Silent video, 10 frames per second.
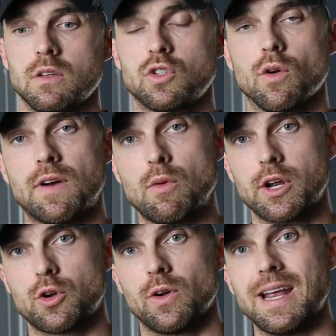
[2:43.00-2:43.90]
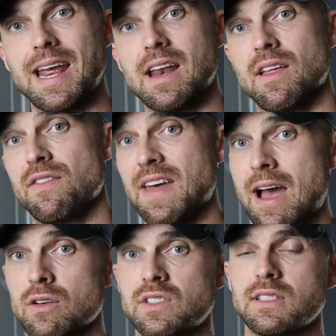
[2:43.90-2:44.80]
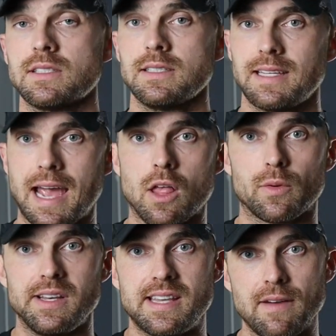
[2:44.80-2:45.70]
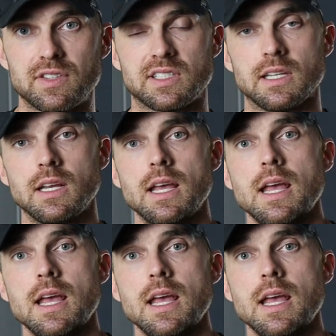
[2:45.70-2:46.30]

So if I wanna create a 1,000 calorie deficit,